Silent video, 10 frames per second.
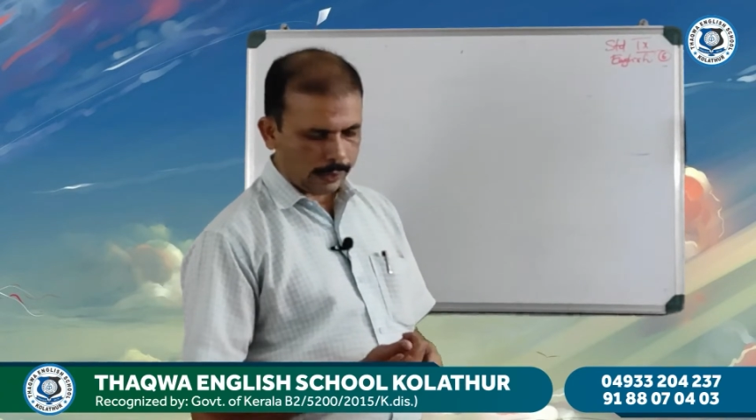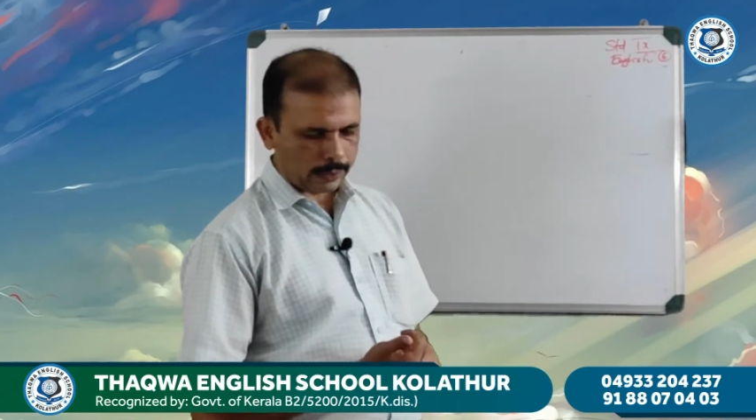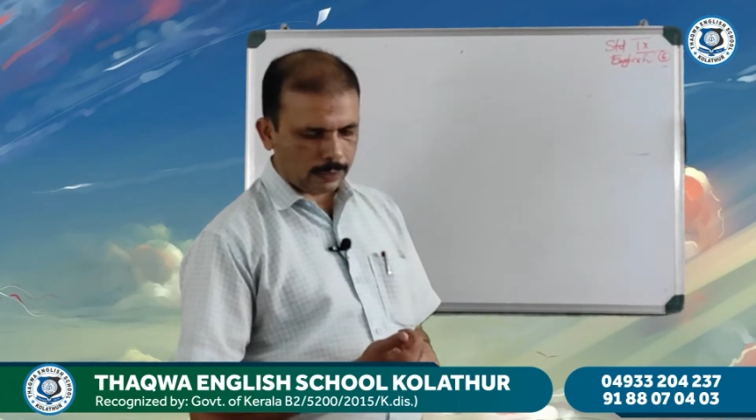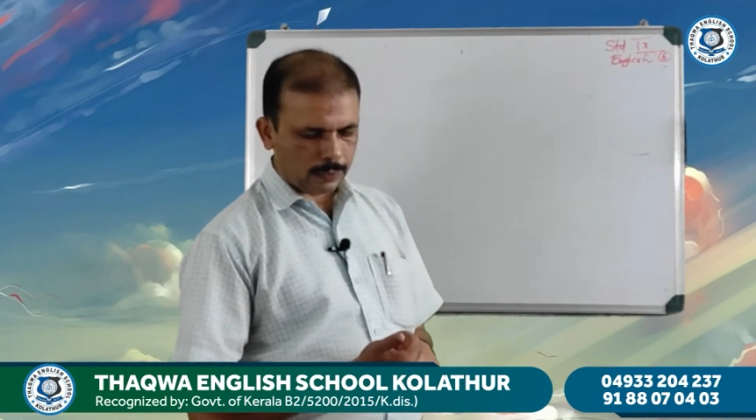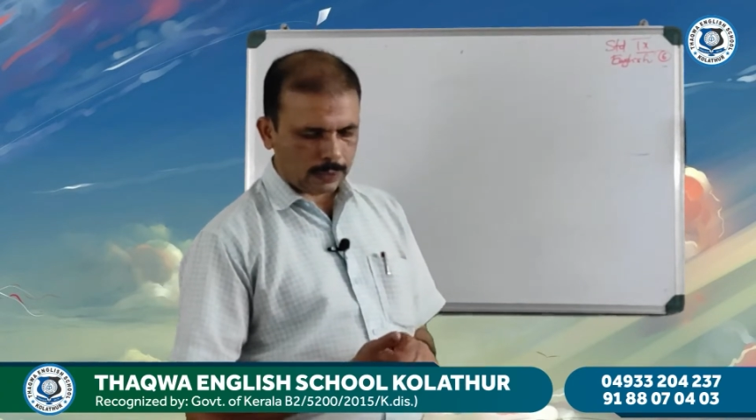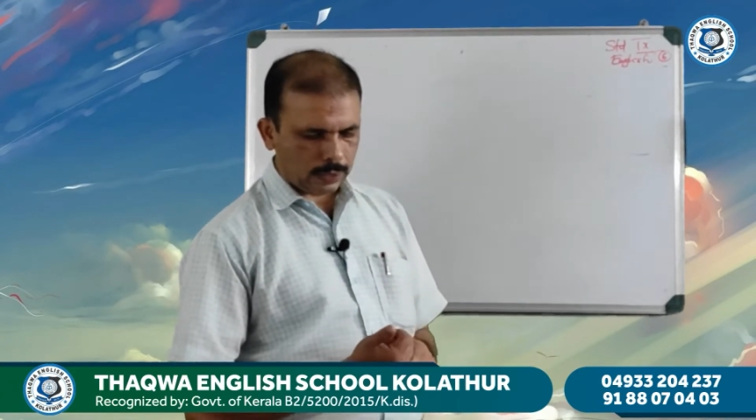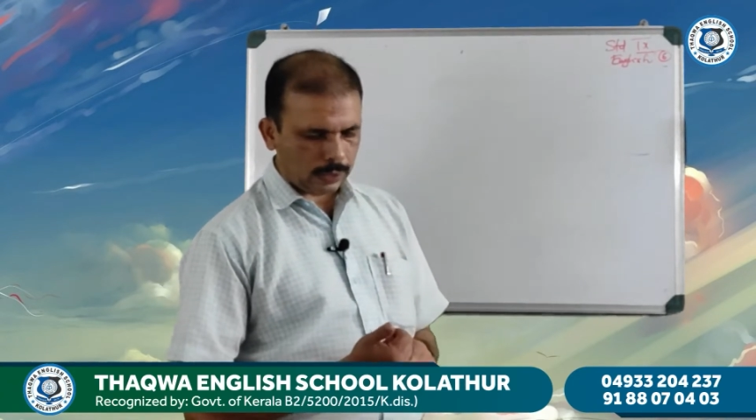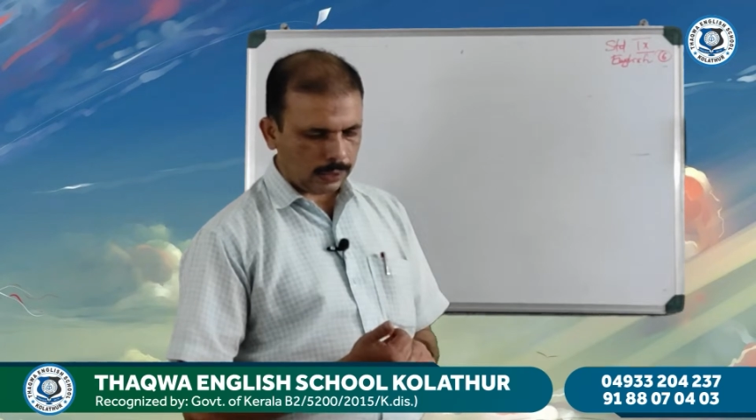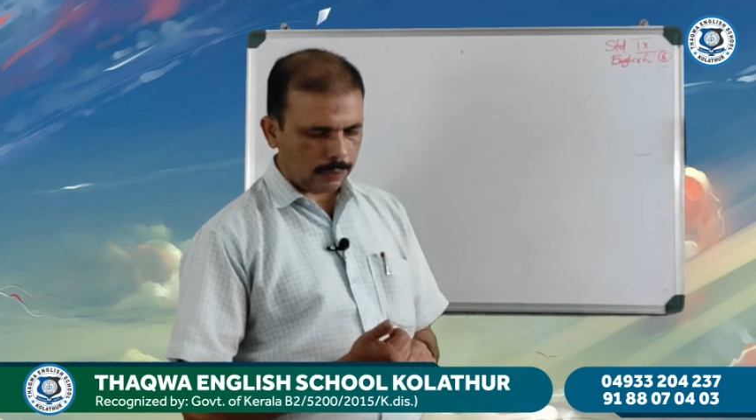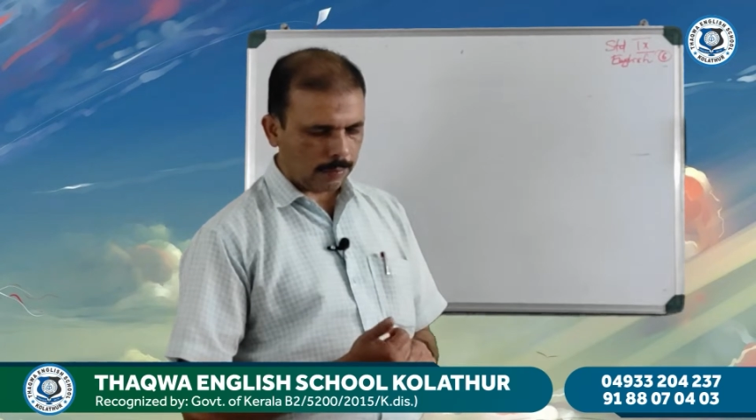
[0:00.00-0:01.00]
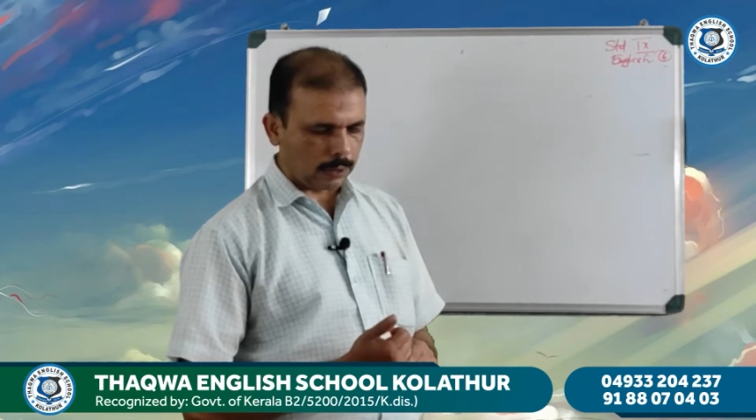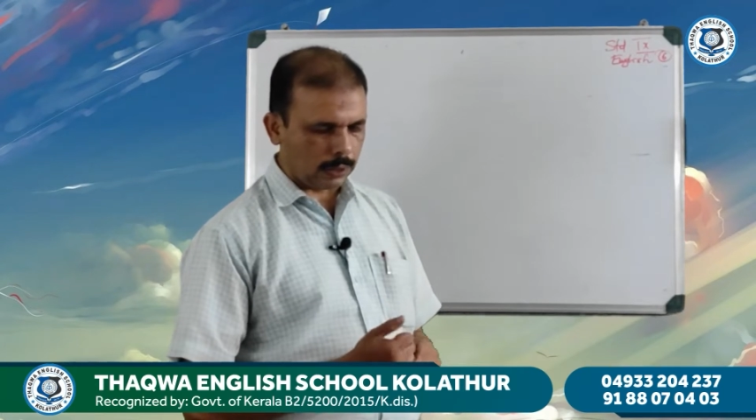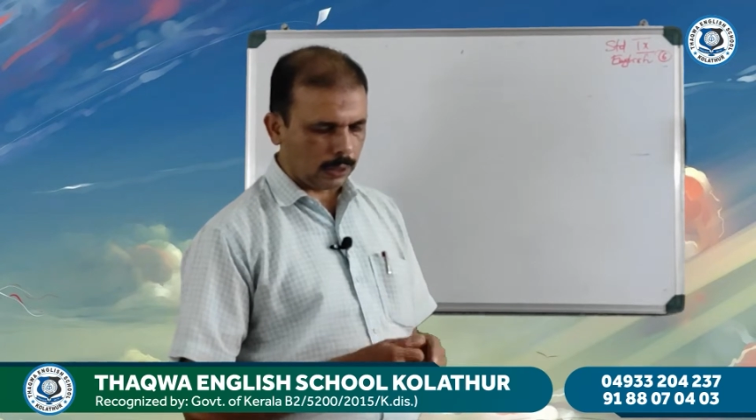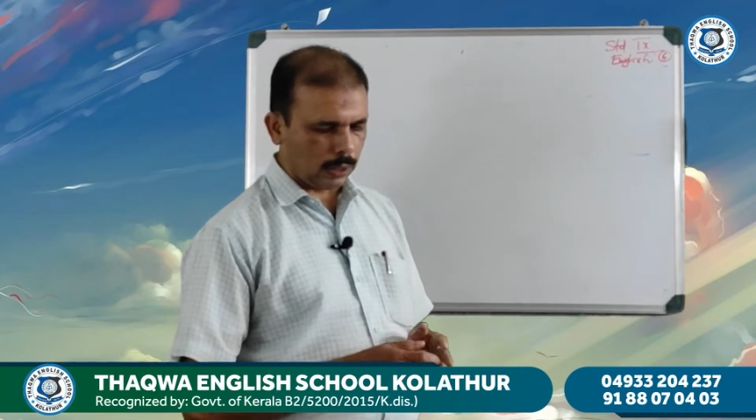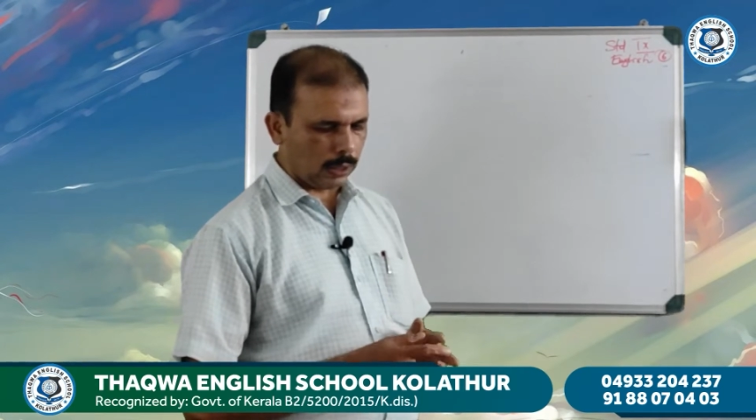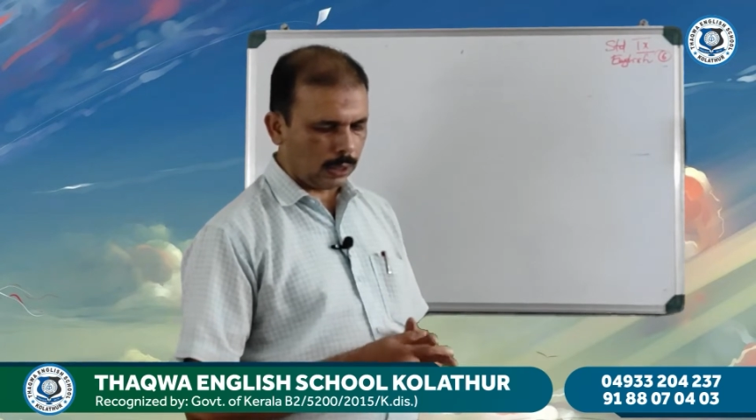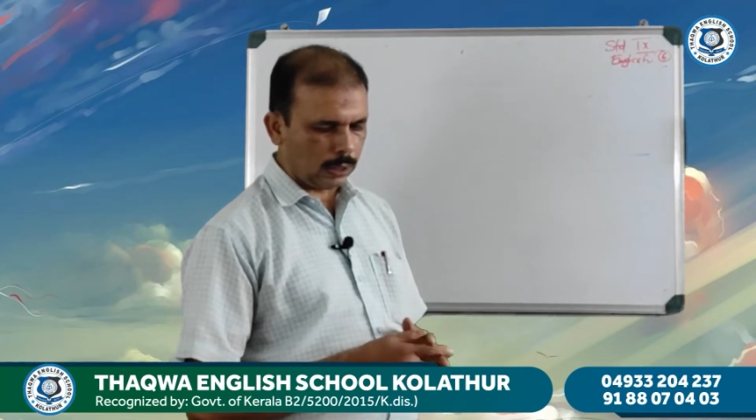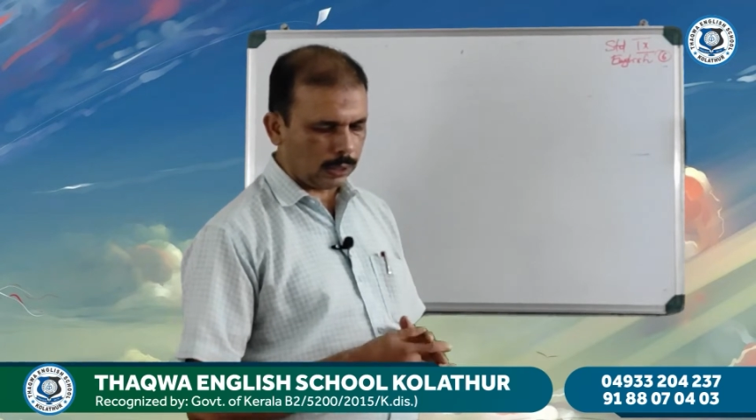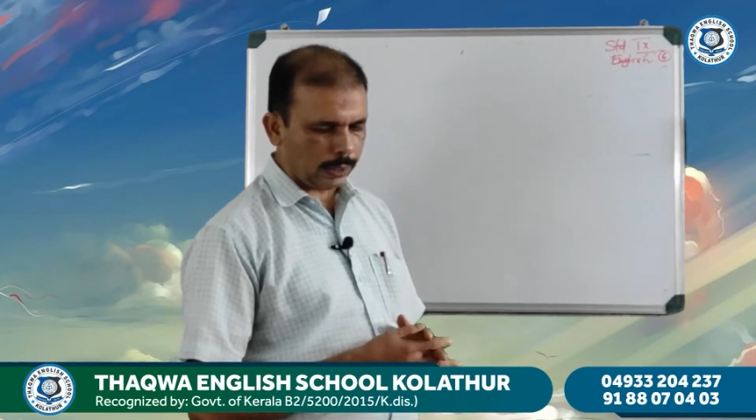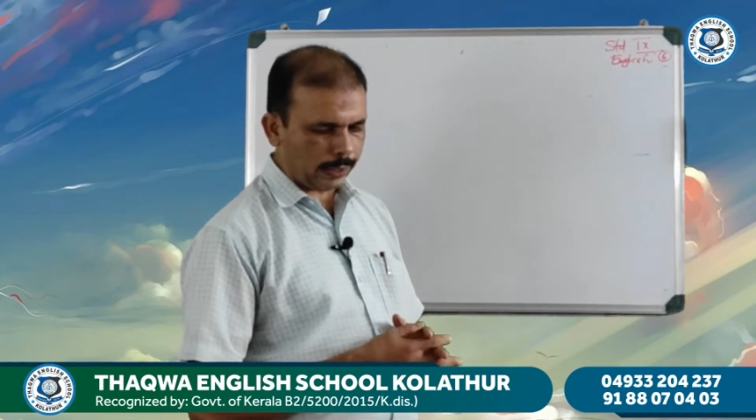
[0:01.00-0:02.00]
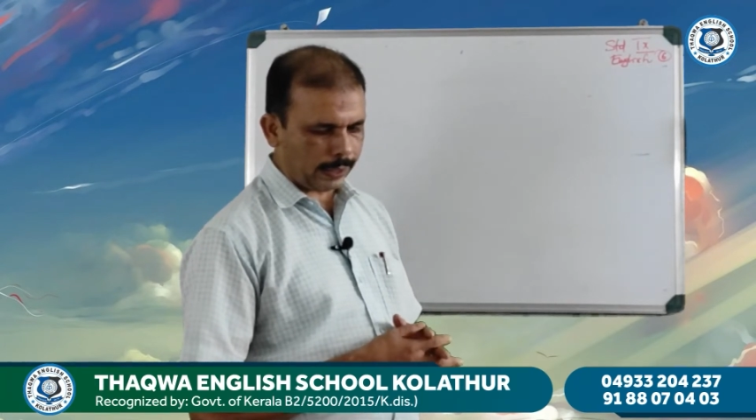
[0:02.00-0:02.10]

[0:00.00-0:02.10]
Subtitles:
Activity number 3. Read the